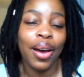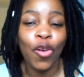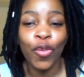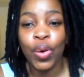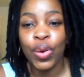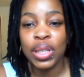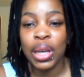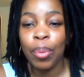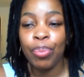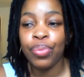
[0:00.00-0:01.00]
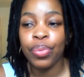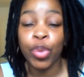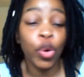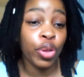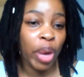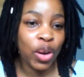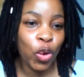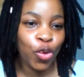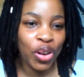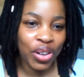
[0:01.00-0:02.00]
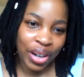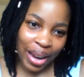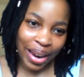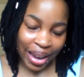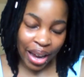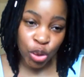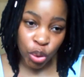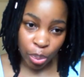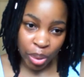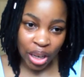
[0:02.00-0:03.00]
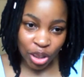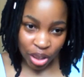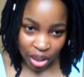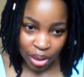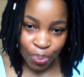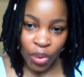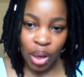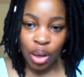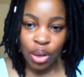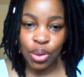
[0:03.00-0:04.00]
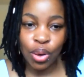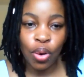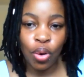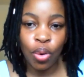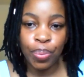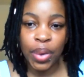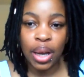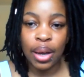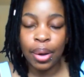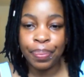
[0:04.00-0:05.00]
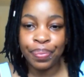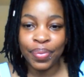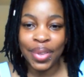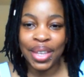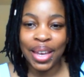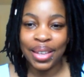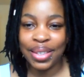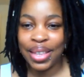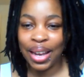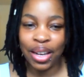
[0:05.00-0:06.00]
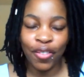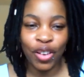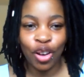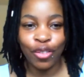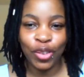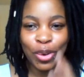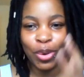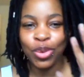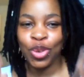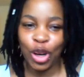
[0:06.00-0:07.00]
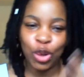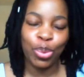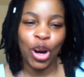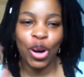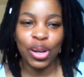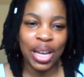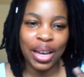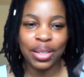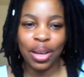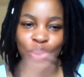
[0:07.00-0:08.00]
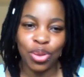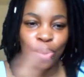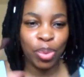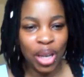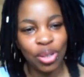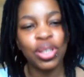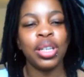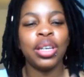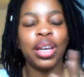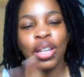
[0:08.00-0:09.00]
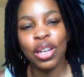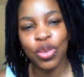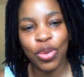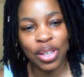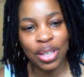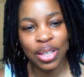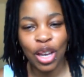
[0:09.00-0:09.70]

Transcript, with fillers: of course um, both my co-founder and i are doing a phd so um, there is that level of you know trying to prioritize how to do the phd and then do this